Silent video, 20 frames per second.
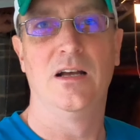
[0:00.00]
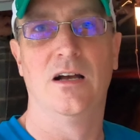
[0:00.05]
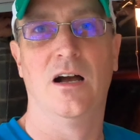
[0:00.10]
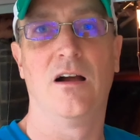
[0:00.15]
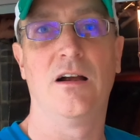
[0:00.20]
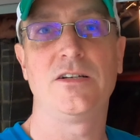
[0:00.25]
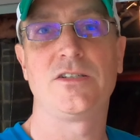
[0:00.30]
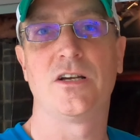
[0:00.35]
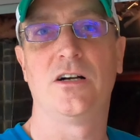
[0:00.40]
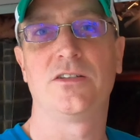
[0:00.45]

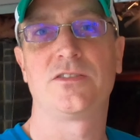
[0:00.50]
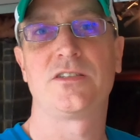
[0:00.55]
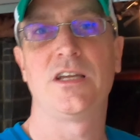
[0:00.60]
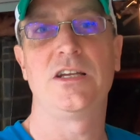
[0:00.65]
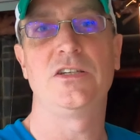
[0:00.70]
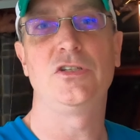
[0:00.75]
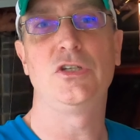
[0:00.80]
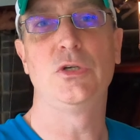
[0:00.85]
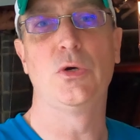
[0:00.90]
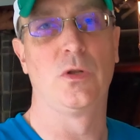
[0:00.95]
All right, y'all, it's day
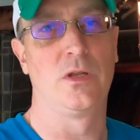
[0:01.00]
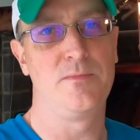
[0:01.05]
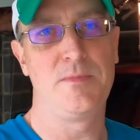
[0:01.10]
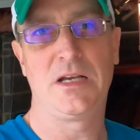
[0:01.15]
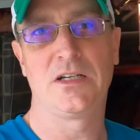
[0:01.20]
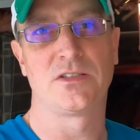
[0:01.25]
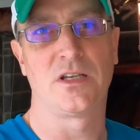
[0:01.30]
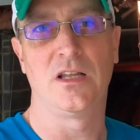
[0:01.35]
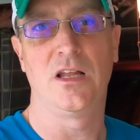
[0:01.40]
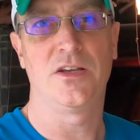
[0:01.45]
2, only
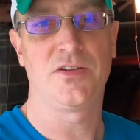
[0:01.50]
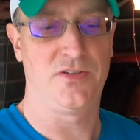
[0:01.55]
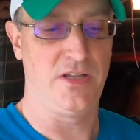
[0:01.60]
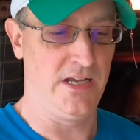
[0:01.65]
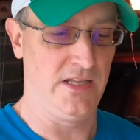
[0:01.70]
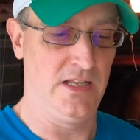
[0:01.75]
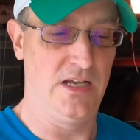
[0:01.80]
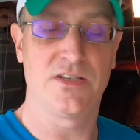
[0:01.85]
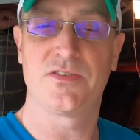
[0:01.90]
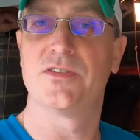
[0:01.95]
because I lost
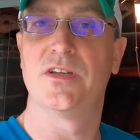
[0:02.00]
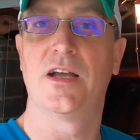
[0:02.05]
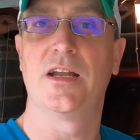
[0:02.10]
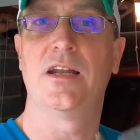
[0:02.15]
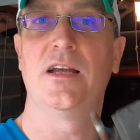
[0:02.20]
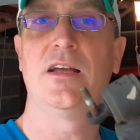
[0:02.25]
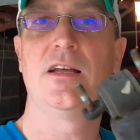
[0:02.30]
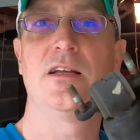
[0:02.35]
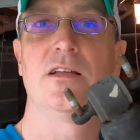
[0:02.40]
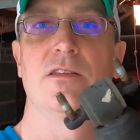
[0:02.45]
light last night.
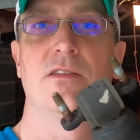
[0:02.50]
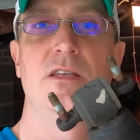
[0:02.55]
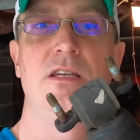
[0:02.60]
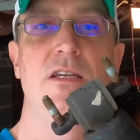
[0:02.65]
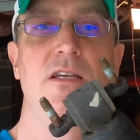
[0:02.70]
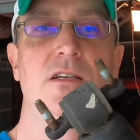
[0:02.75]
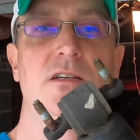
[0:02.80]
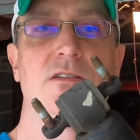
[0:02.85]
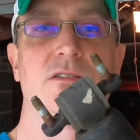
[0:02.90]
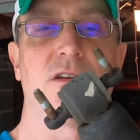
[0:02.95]

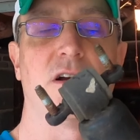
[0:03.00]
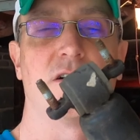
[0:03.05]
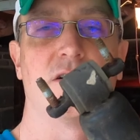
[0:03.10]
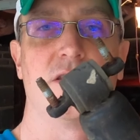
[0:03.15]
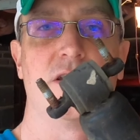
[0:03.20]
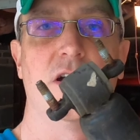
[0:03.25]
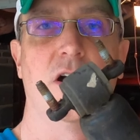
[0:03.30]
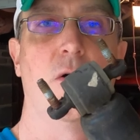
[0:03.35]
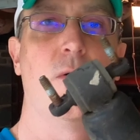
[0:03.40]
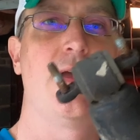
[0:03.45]
These are
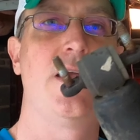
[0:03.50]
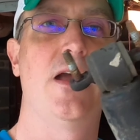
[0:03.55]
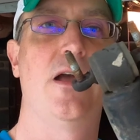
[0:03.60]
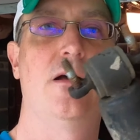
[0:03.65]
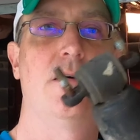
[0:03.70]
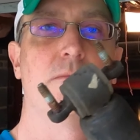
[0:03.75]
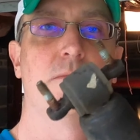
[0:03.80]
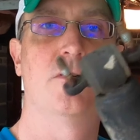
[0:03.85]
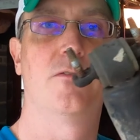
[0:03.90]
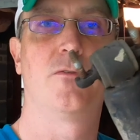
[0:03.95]
the
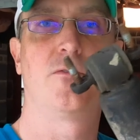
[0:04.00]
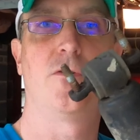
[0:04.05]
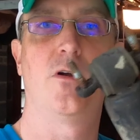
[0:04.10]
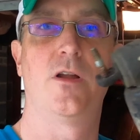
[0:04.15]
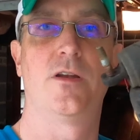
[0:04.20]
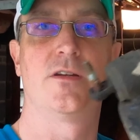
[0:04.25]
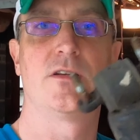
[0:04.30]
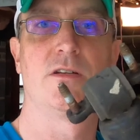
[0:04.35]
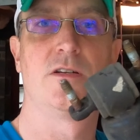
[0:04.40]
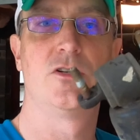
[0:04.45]
OEM
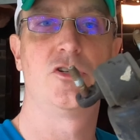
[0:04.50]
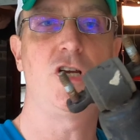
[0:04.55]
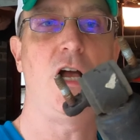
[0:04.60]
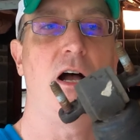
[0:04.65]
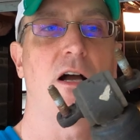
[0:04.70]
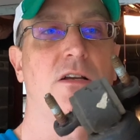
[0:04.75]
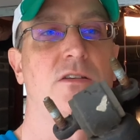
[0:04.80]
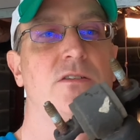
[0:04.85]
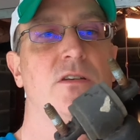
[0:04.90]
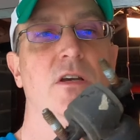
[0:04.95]
front
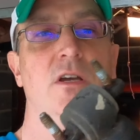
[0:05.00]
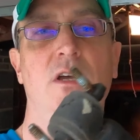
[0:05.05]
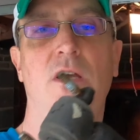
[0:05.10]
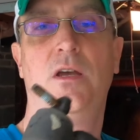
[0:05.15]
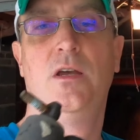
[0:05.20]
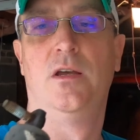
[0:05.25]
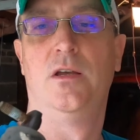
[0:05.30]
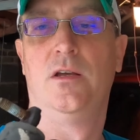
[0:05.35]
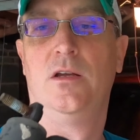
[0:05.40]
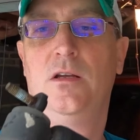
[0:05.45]
shocks.
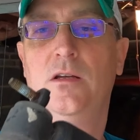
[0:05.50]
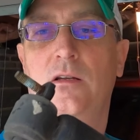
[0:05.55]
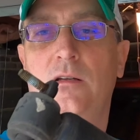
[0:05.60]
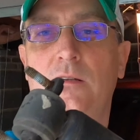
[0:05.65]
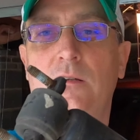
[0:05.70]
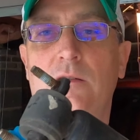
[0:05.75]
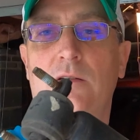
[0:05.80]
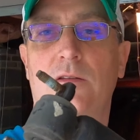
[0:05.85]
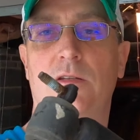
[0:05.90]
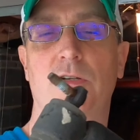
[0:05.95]

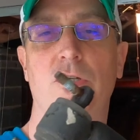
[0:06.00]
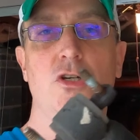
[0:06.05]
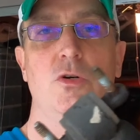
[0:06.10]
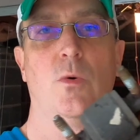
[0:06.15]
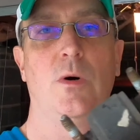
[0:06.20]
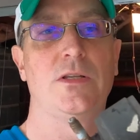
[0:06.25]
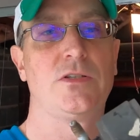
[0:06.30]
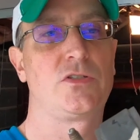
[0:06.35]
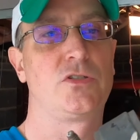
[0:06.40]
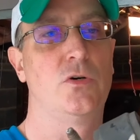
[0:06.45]
The new
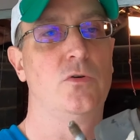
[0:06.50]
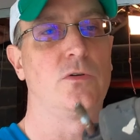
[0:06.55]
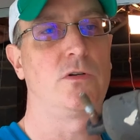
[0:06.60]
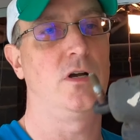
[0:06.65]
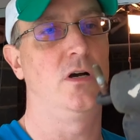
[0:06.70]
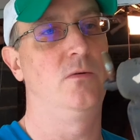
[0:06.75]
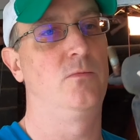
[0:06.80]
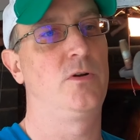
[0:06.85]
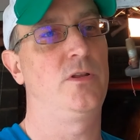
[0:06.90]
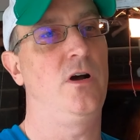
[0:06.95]
ones don't
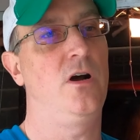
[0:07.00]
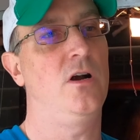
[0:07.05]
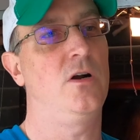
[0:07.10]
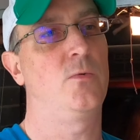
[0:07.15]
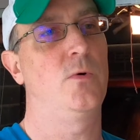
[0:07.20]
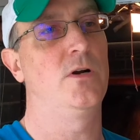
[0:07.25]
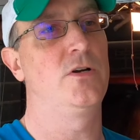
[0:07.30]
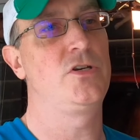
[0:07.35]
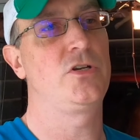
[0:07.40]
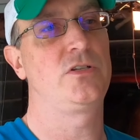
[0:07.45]
come with
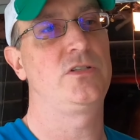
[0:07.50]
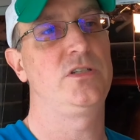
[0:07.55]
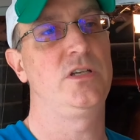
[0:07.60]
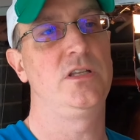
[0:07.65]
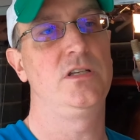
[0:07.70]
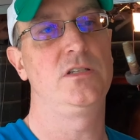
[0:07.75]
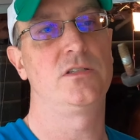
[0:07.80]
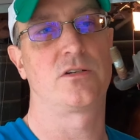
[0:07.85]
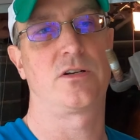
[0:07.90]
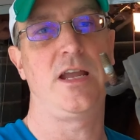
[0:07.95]
hardware, and you can see
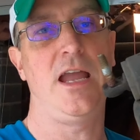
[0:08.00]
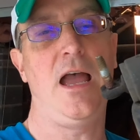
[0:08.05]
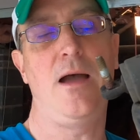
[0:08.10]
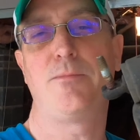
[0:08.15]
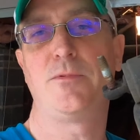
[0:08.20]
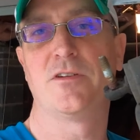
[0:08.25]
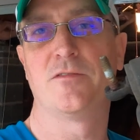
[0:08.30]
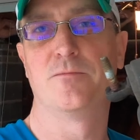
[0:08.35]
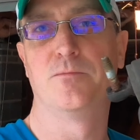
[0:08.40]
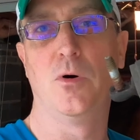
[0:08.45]
these are
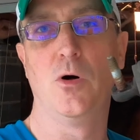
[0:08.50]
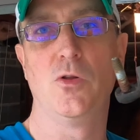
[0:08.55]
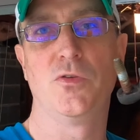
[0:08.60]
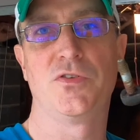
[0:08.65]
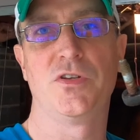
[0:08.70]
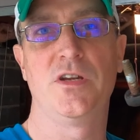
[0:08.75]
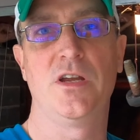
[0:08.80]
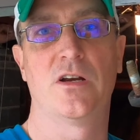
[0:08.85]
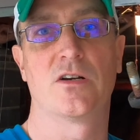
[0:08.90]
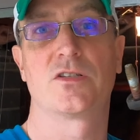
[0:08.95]
captive
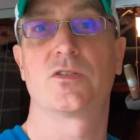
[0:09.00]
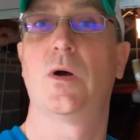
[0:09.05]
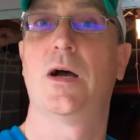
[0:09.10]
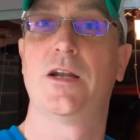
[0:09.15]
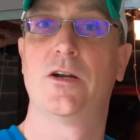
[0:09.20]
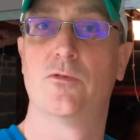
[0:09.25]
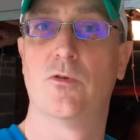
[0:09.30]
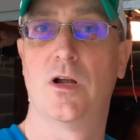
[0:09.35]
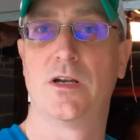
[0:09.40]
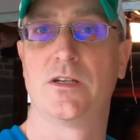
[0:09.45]
bolts in here. So I had
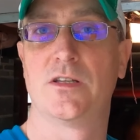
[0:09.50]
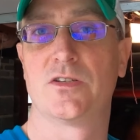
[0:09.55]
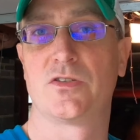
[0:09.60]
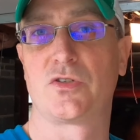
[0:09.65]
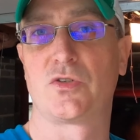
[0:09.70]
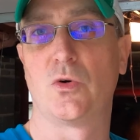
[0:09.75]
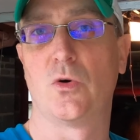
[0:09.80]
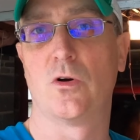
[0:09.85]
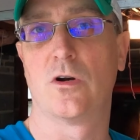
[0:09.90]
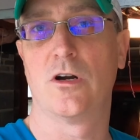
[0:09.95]
to run to the
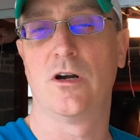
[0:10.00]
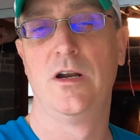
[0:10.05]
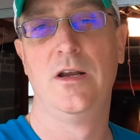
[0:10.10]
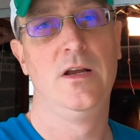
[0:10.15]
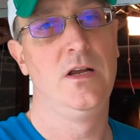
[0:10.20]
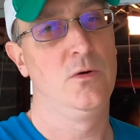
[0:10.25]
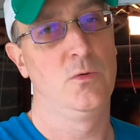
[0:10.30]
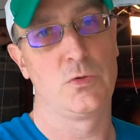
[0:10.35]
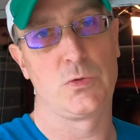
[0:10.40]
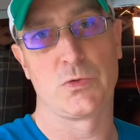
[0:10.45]
store,
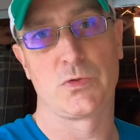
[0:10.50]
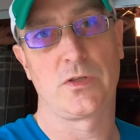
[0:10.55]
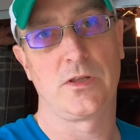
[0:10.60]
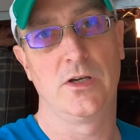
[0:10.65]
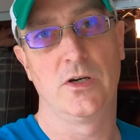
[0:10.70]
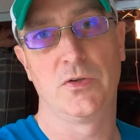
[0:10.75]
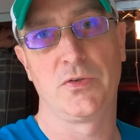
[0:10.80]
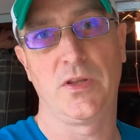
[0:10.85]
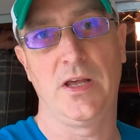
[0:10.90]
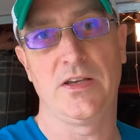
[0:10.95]
which was
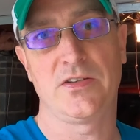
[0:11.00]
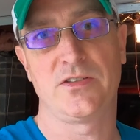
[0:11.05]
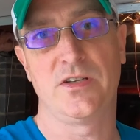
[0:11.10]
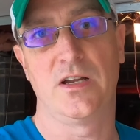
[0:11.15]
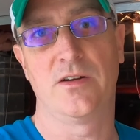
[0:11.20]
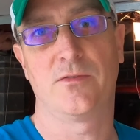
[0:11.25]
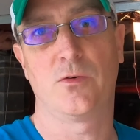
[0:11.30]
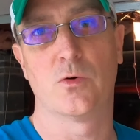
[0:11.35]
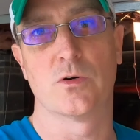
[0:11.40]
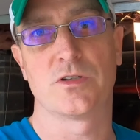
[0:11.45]
closed last
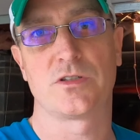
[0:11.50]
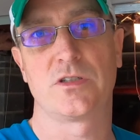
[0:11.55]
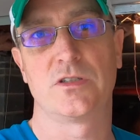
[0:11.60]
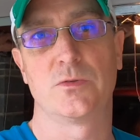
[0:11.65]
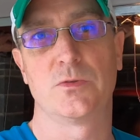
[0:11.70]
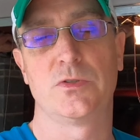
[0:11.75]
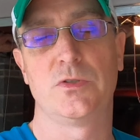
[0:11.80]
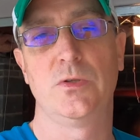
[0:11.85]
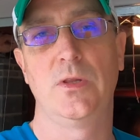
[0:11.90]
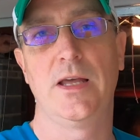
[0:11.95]
night, of course, because it
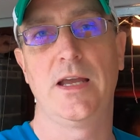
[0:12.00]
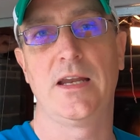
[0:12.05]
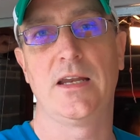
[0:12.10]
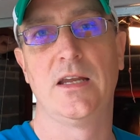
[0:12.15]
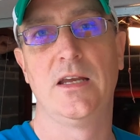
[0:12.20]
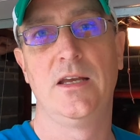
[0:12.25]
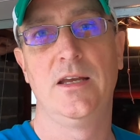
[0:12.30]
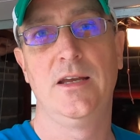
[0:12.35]
was too late,